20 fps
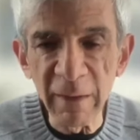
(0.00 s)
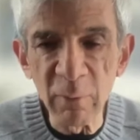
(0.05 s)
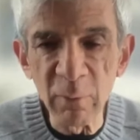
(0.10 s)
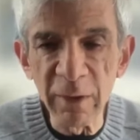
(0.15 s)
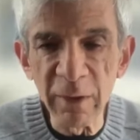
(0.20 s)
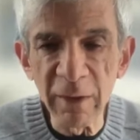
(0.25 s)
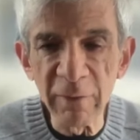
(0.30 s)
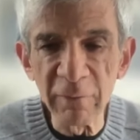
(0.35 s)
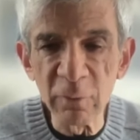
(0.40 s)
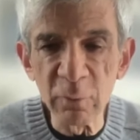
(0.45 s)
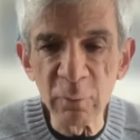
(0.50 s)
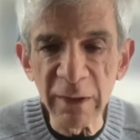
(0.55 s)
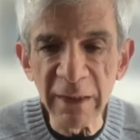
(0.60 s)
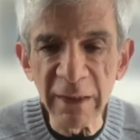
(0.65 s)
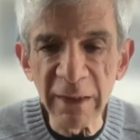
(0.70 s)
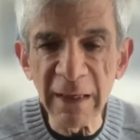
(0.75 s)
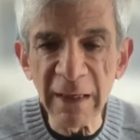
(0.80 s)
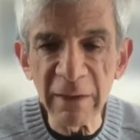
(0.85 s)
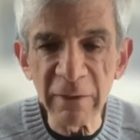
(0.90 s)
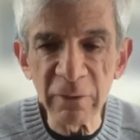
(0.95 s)
that whatever we
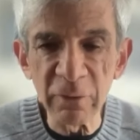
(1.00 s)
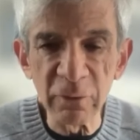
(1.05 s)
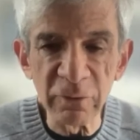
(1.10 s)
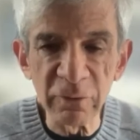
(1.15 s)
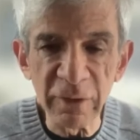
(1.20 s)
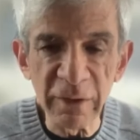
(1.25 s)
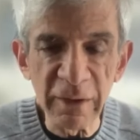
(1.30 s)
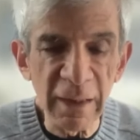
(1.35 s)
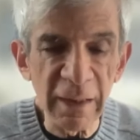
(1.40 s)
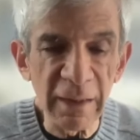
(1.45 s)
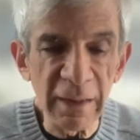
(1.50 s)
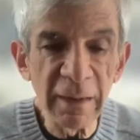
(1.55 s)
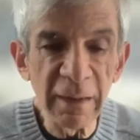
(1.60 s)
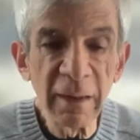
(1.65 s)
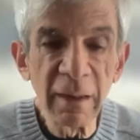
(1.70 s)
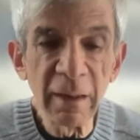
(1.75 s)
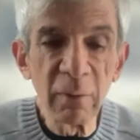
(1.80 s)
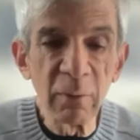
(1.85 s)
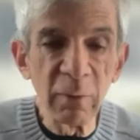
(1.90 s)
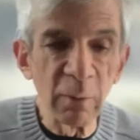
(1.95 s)
can't do today,
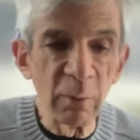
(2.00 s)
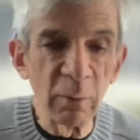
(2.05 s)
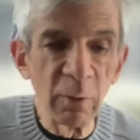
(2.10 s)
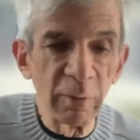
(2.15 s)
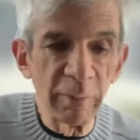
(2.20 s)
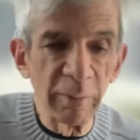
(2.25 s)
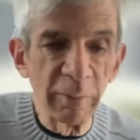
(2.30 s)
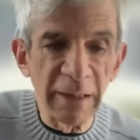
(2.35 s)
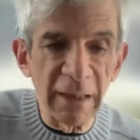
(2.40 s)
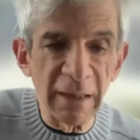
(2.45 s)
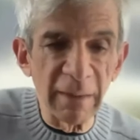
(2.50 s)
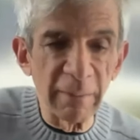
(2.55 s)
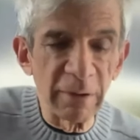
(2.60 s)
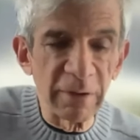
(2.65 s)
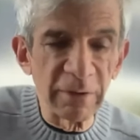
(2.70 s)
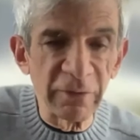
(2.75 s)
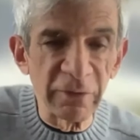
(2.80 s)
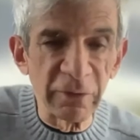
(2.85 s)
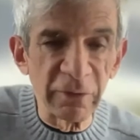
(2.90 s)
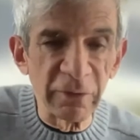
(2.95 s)
we will be
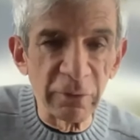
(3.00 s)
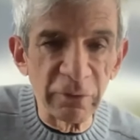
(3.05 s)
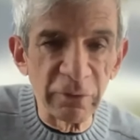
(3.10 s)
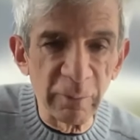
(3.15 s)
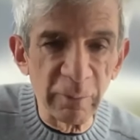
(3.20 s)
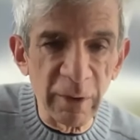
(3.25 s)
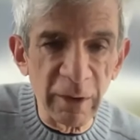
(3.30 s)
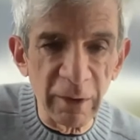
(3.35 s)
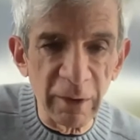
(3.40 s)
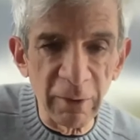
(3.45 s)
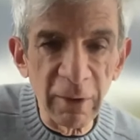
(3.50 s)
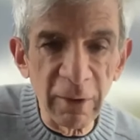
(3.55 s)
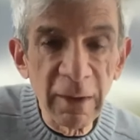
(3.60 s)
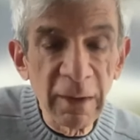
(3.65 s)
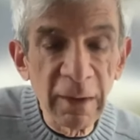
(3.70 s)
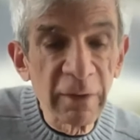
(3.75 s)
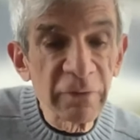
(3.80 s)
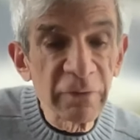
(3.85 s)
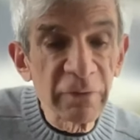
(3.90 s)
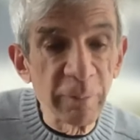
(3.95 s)
able to do tomorrow.
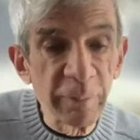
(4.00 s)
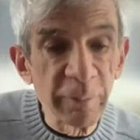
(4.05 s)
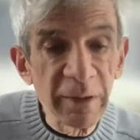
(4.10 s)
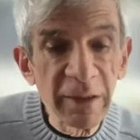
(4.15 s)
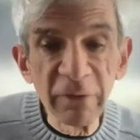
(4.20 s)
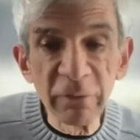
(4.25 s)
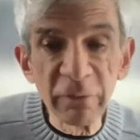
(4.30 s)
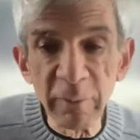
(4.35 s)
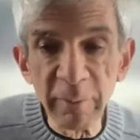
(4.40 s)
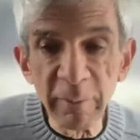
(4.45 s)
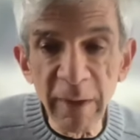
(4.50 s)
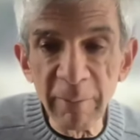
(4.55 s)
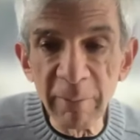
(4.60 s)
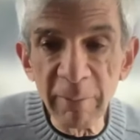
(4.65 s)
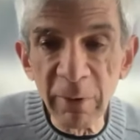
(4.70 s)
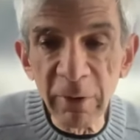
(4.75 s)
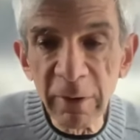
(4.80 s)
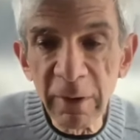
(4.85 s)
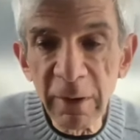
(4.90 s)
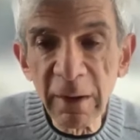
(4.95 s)
So please
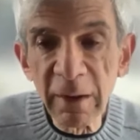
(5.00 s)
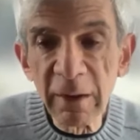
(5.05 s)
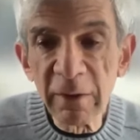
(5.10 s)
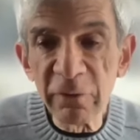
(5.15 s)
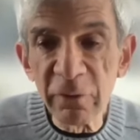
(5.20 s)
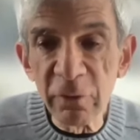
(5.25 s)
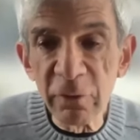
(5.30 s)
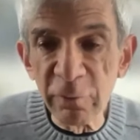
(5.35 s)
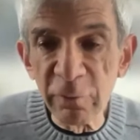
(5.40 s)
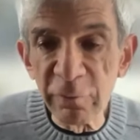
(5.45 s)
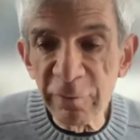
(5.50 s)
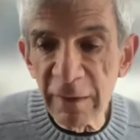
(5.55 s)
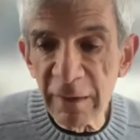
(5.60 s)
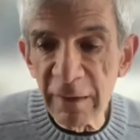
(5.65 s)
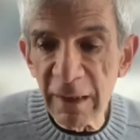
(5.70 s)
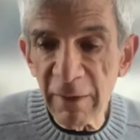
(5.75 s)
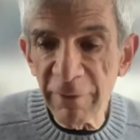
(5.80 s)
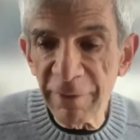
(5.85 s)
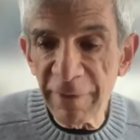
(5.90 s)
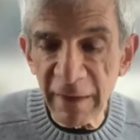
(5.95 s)
remember to
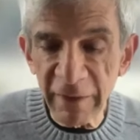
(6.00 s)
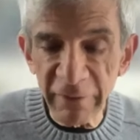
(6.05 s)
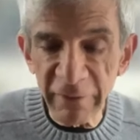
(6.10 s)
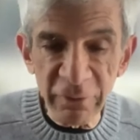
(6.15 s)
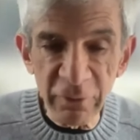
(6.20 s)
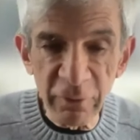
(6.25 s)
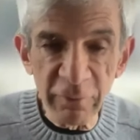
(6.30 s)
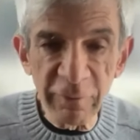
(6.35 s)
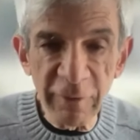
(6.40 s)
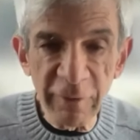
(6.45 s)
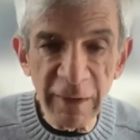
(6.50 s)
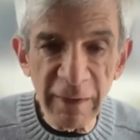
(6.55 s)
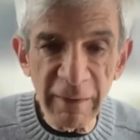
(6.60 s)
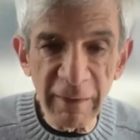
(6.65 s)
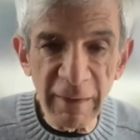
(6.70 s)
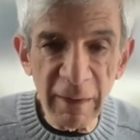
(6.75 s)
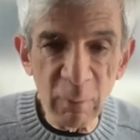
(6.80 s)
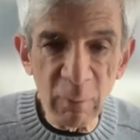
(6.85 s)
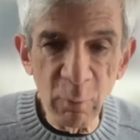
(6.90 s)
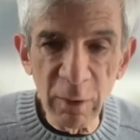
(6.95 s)
fill out that survey
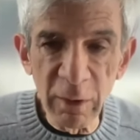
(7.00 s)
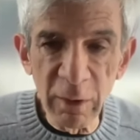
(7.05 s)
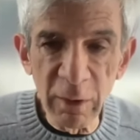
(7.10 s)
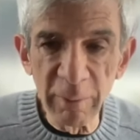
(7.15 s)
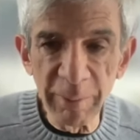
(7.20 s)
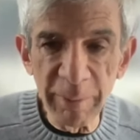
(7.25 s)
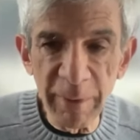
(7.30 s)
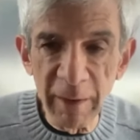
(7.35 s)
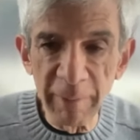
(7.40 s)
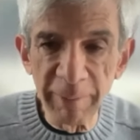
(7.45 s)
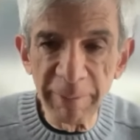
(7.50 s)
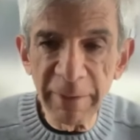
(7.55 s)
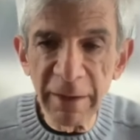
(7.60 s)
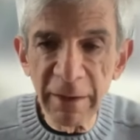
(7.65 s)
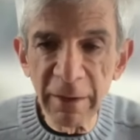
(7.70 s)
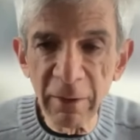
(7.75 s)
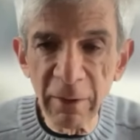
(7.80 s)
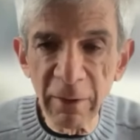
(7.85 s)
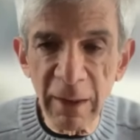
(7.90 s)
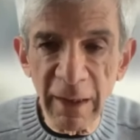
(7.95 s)
that will
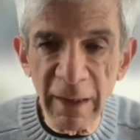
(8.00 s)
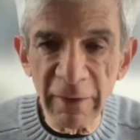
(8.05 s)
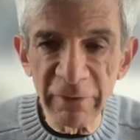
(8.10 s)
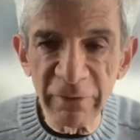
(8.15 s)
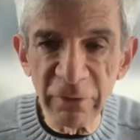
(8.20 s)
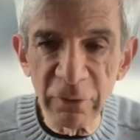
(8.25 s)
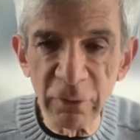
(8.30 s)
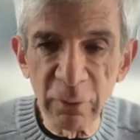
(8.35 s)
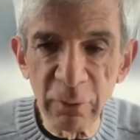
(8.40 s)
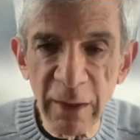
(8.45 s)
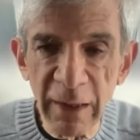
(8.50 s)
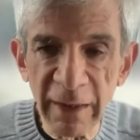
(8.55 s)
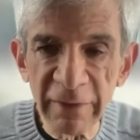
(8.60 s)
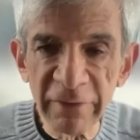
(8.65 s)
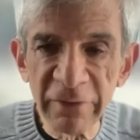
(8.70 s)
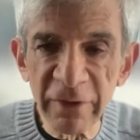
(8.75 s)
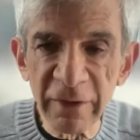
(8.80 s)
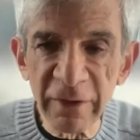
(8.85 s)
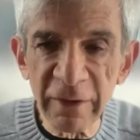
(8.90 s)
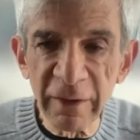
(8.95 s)
appear as you
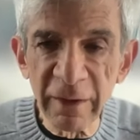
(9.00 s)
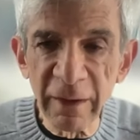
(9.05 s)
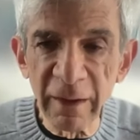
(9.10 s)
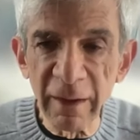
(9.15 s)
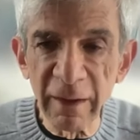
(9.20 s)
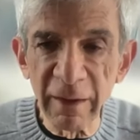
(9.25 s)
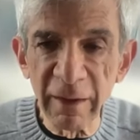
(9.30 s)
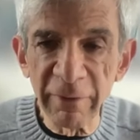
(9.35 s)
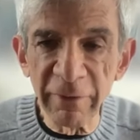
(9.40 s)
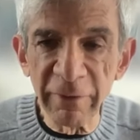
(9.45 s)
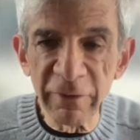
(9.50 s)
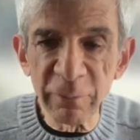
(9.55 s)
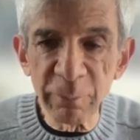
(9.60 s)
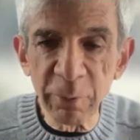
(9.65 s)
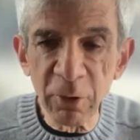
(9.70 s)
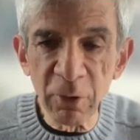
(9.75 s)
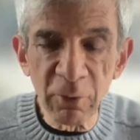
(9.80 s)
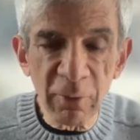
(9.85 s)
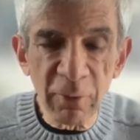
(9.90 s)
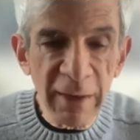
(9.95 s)
exit uh, this
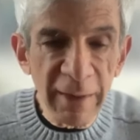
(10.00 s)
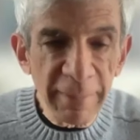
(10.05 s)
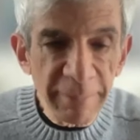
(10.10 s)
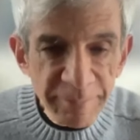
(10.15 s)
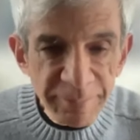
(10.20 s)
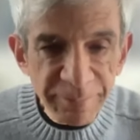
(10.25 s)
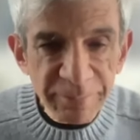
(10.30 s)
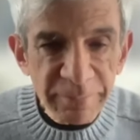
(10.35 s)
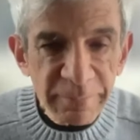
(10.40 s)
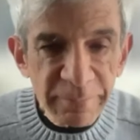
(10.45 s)
program.